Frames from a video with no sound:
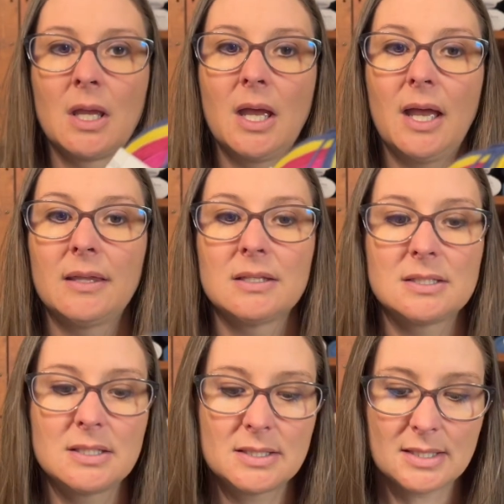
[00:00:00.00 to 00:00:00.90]
And this
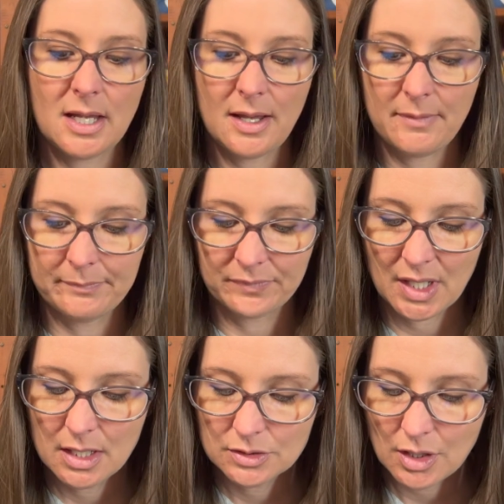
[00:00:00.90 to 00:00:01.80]
is
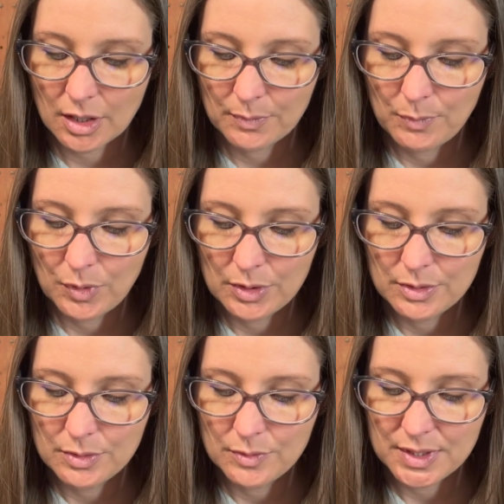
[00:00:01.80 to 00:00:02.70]
a dark
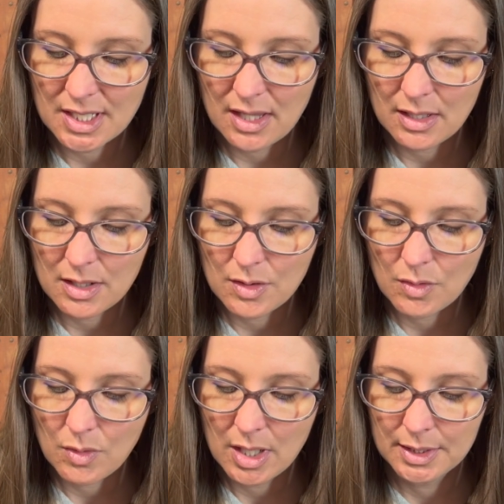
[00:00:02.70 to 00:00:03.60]
blue,
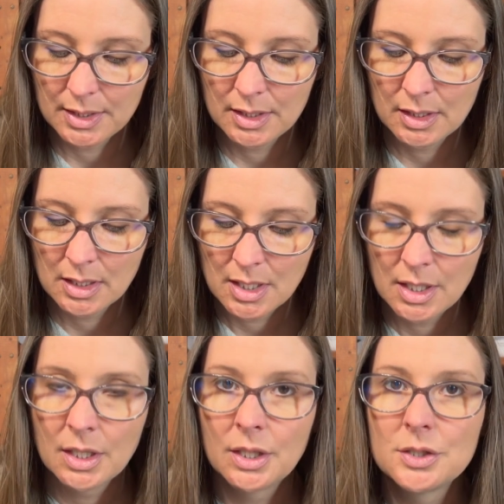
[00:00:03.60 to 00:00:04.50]
yellow,
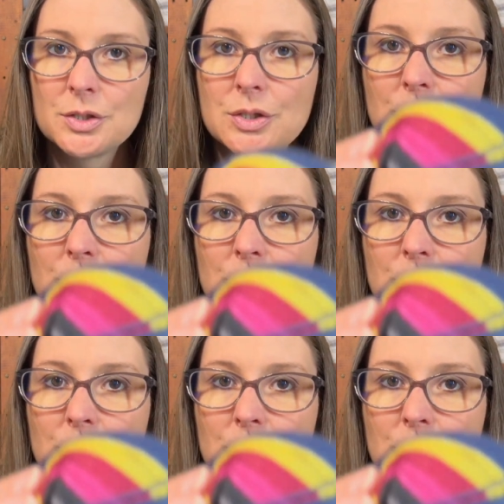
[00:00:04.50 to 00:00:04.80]
2